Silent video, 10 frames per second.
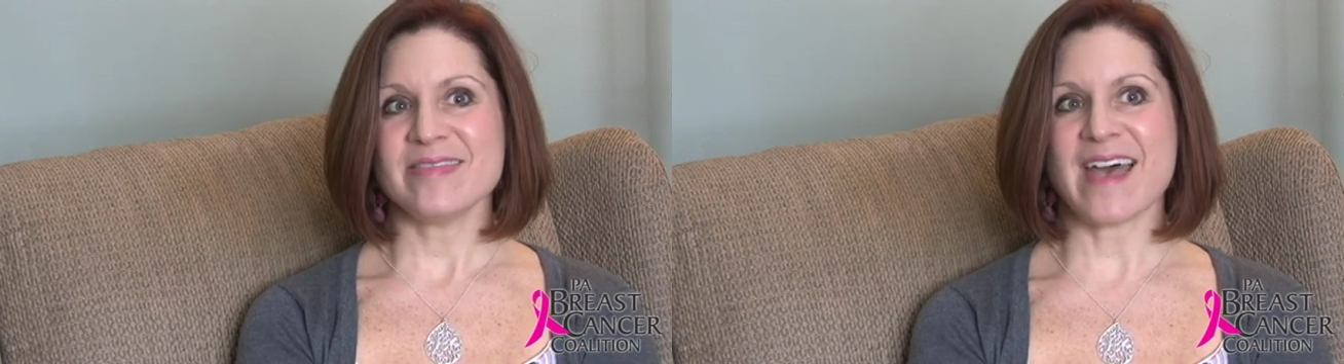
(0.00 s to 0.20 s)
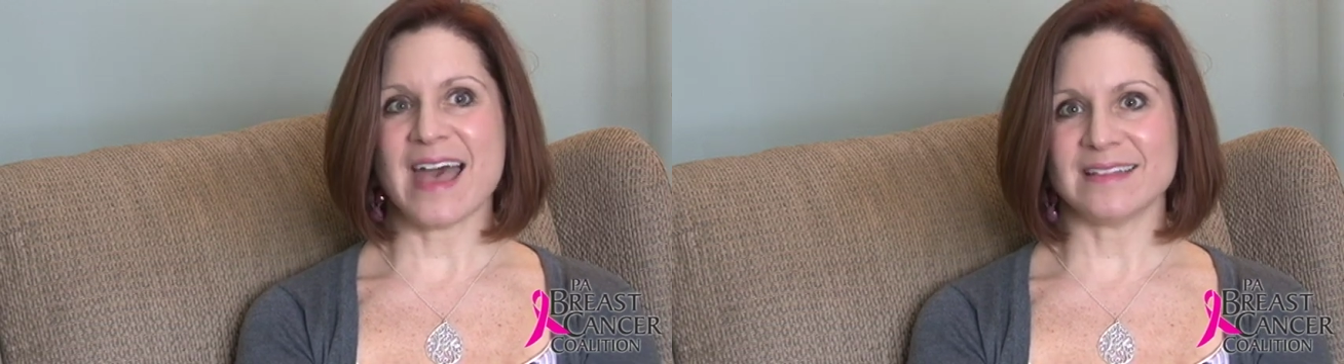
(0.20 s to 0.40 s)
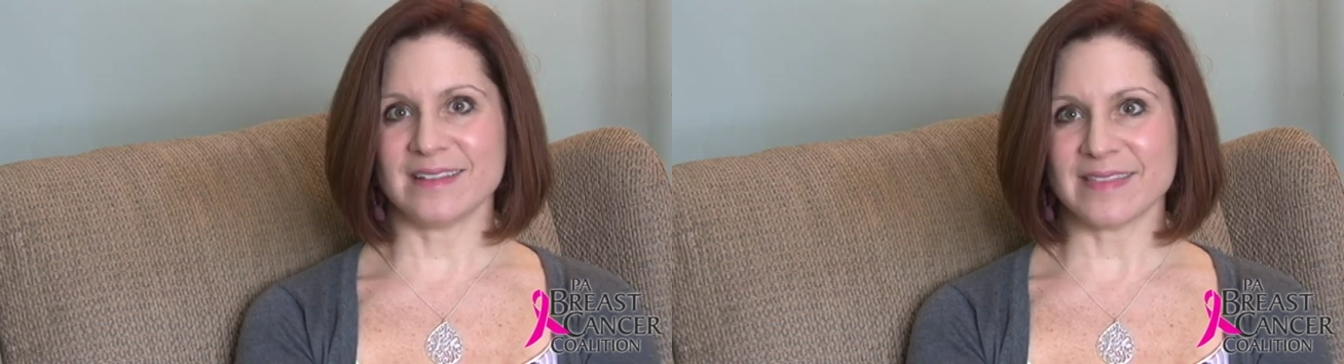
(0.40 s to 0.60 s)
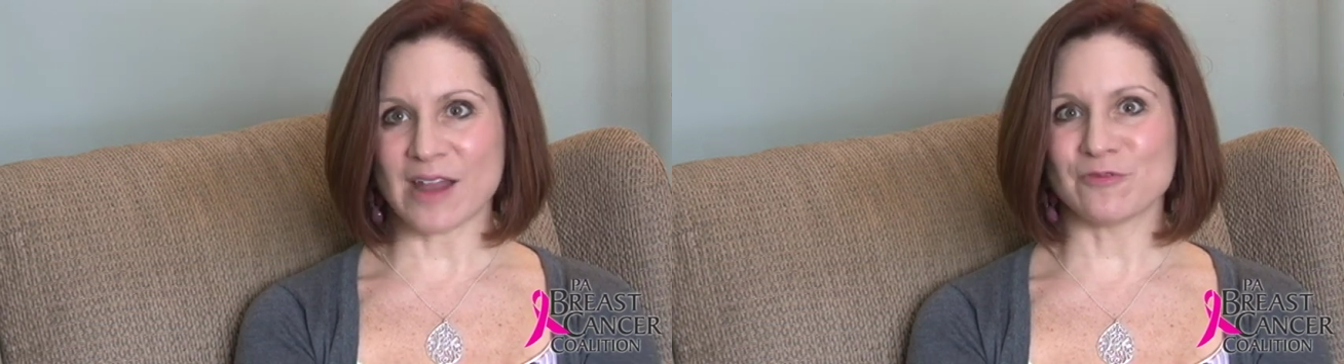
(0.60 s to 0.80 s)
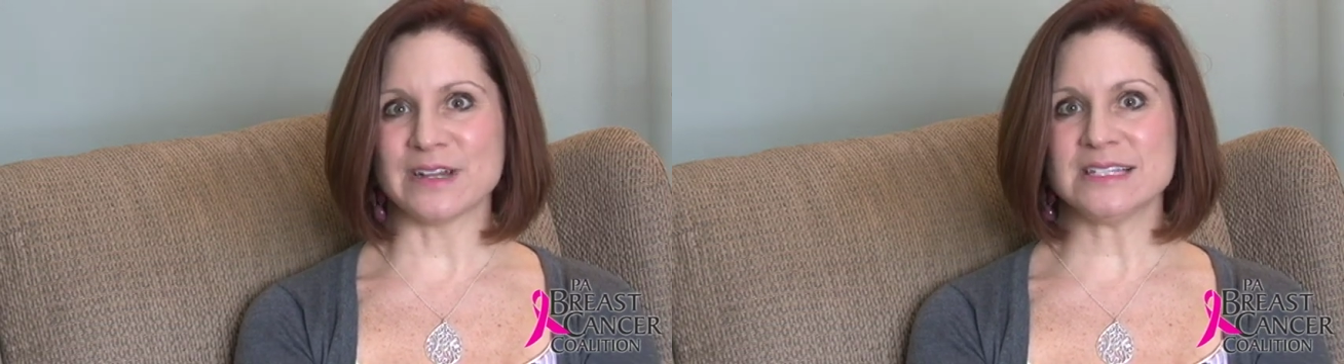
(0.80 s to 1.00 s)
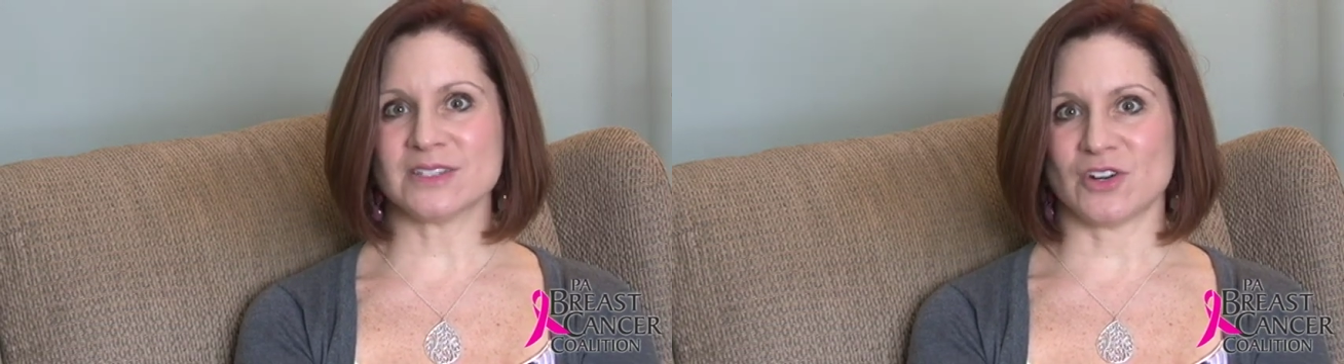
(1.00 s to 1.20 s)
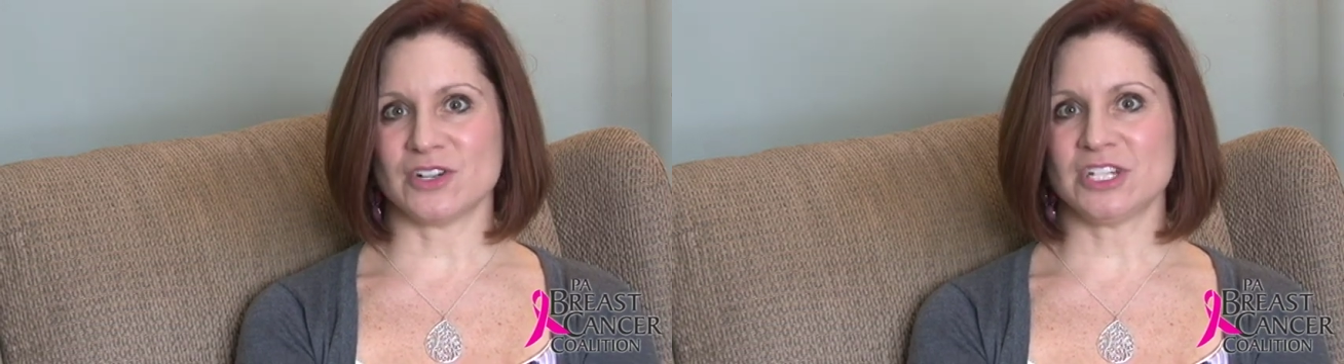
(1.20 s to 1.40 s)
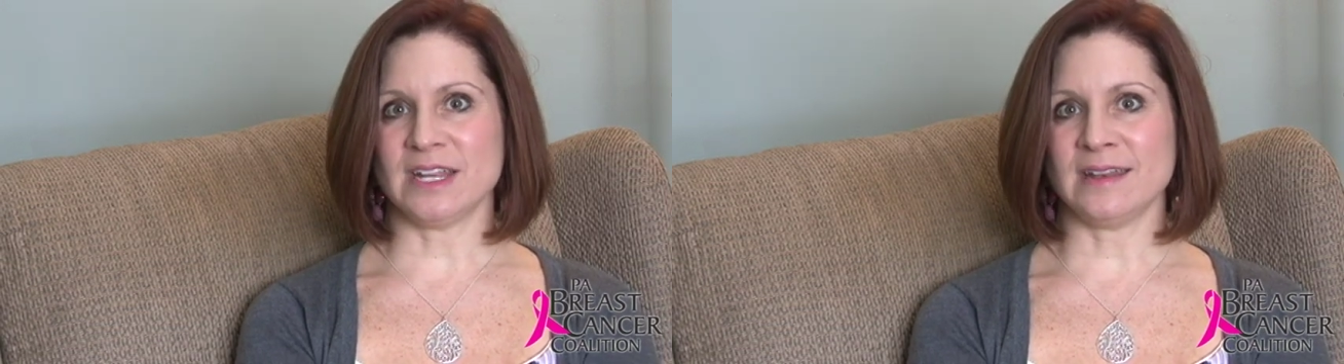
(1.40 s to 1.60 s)
that
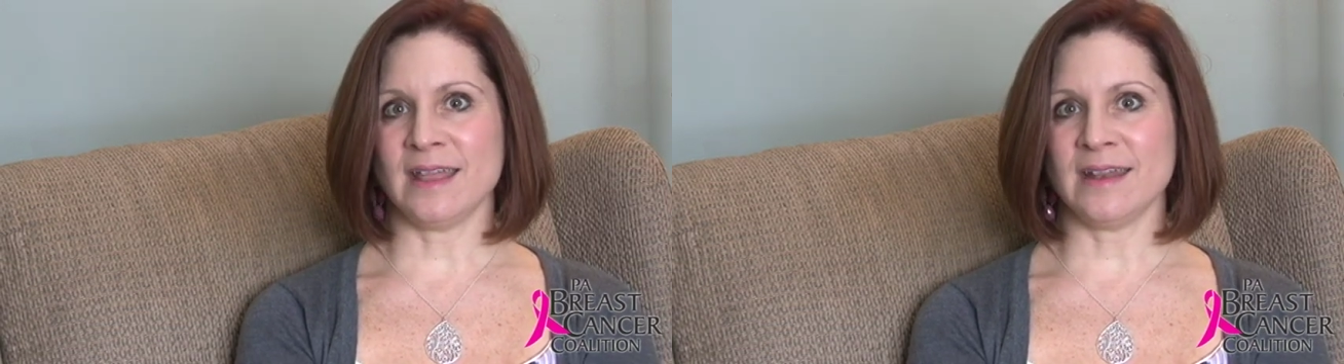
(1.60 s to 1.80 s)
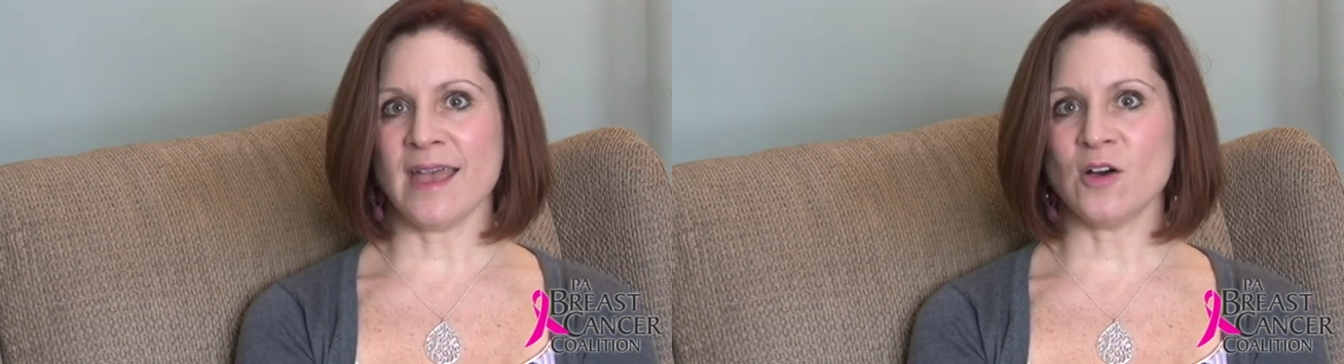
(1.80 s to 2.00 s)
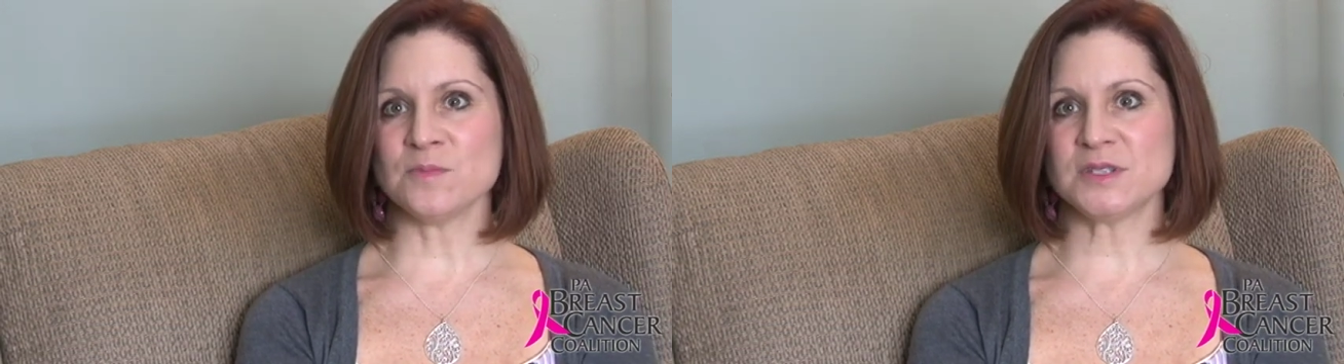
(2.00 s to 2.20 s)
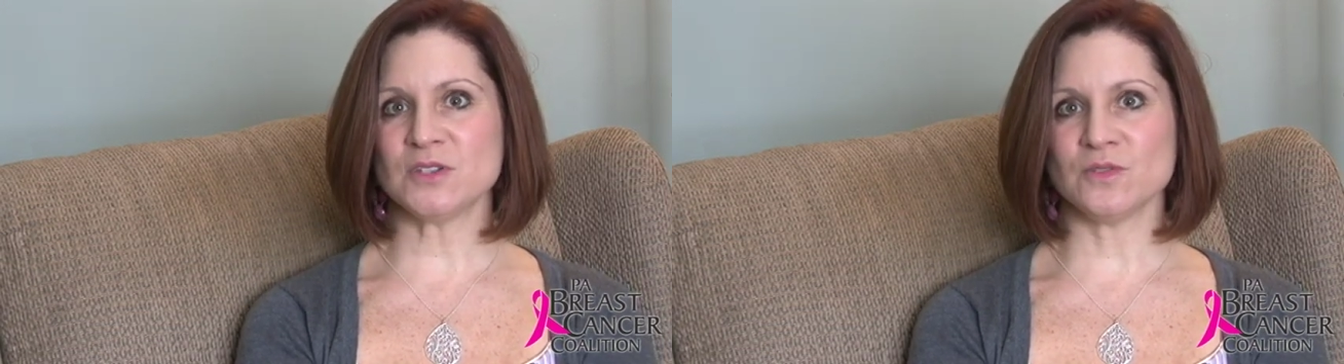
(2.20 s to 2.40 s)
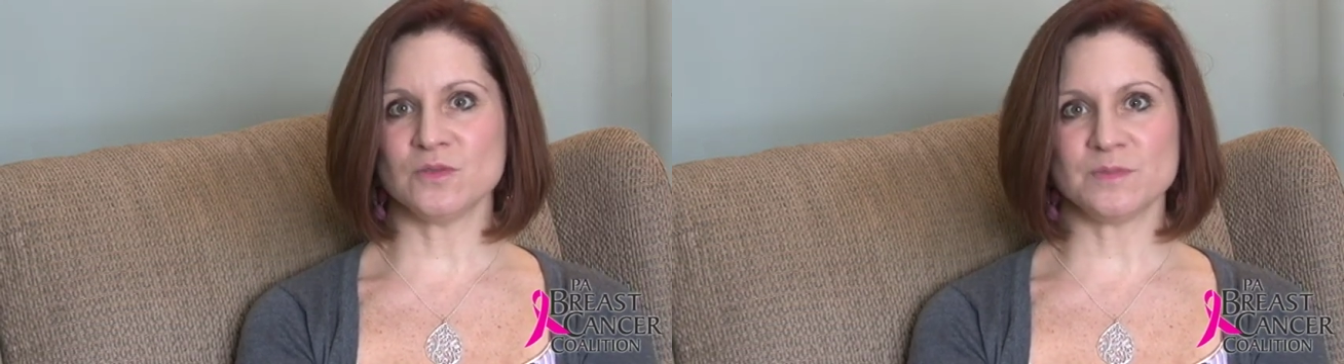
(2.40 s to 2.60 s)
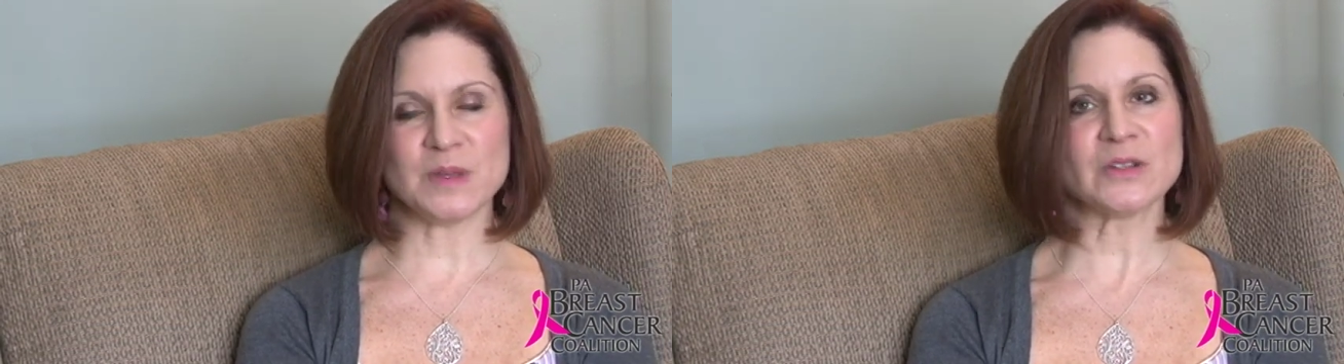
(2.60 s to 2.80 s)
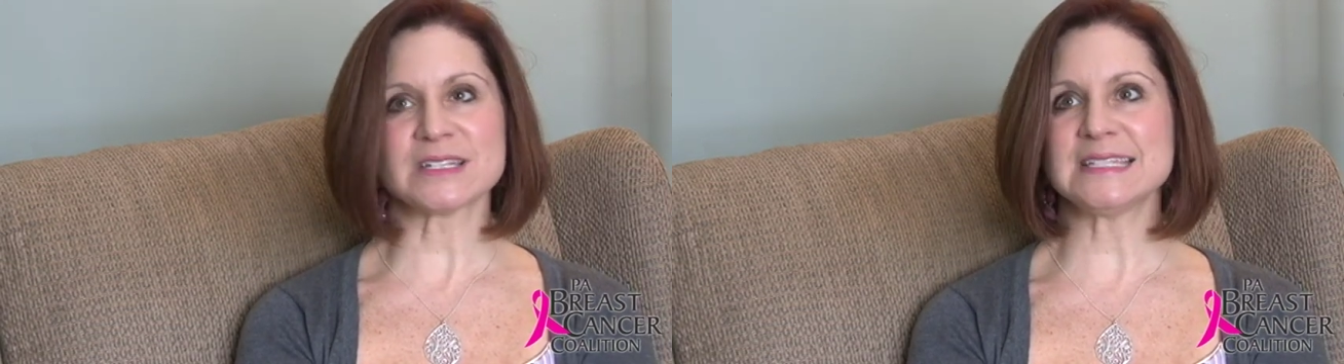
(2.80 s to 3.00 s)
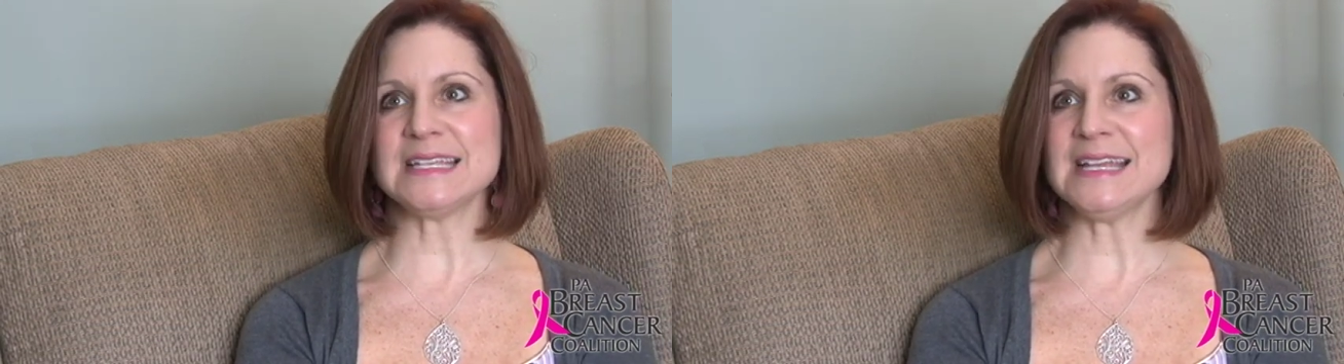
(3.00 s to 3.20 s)
research and help to build a
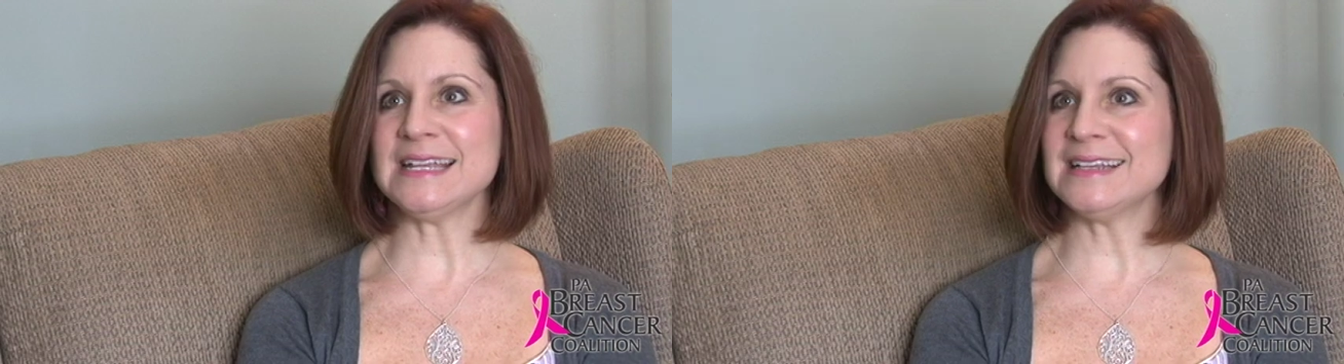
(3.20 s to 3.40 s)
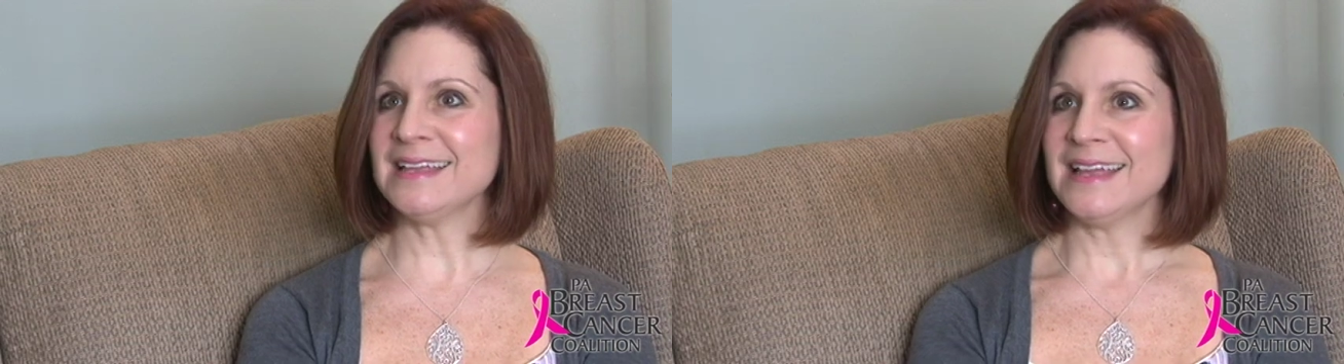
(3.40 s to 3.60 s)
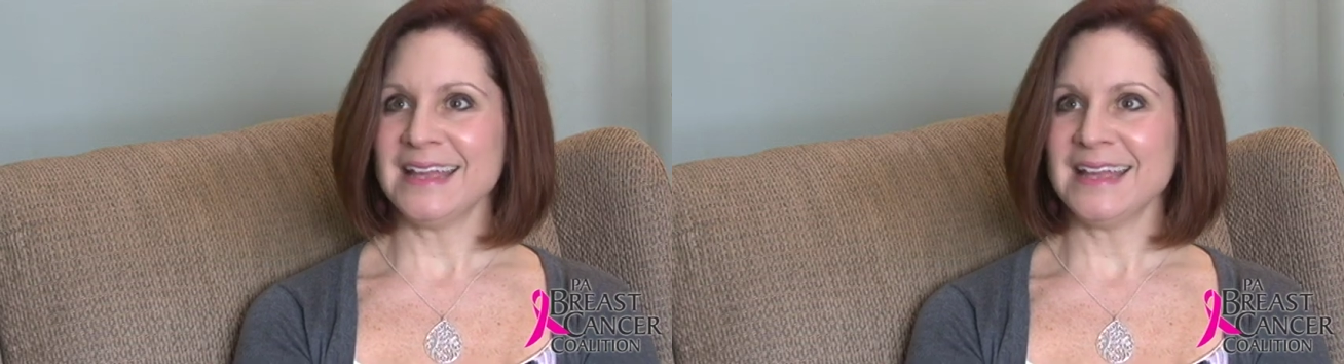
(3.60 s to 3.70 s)
seed